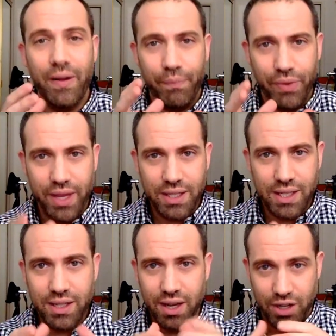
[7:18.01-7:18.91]
This is
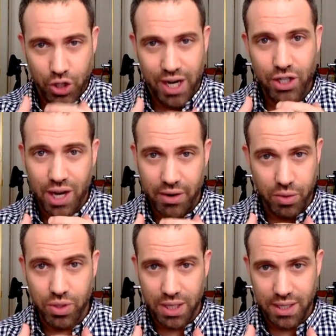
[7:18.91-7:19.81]
going to change how you
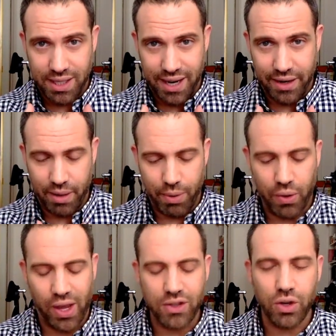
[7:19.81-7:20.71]
see stand-up.
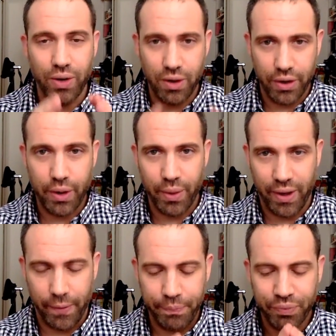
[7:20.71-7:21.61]
Okay, so here we go.
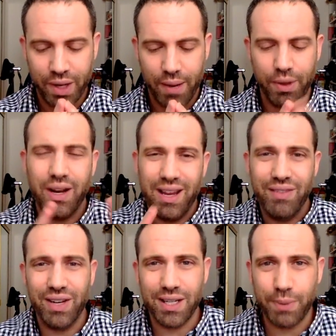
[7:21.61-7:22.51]
I'm going to
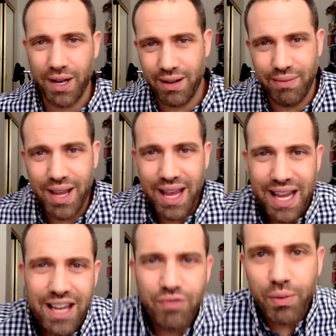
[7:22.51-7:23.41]
even explain it
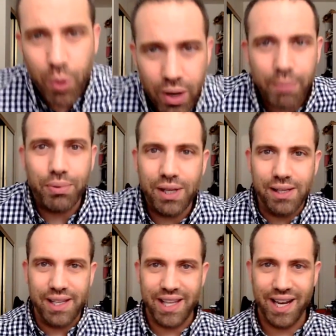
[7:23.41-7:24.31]
even more
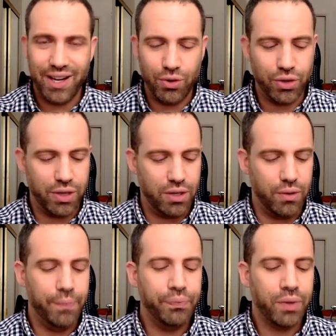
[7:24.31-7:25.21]
completely than I usually do.
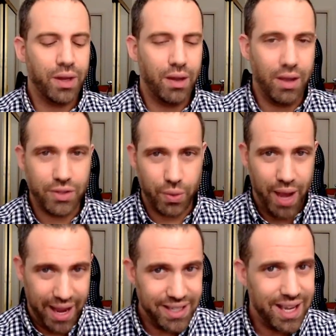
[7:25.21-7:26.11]
So
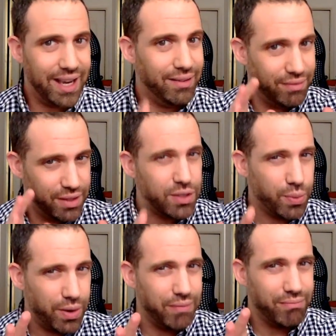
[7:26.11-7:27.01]
hang tight, this
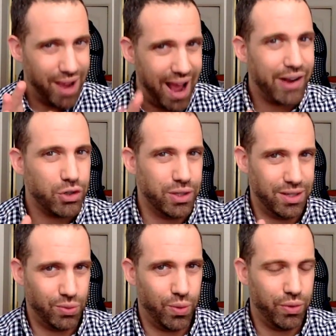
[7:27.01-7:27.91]
one actually
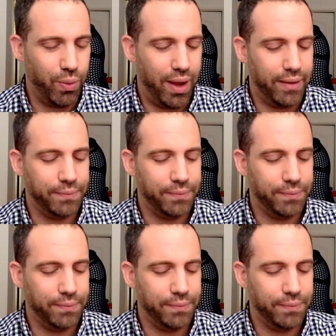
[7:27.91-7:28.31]
is worthwhile.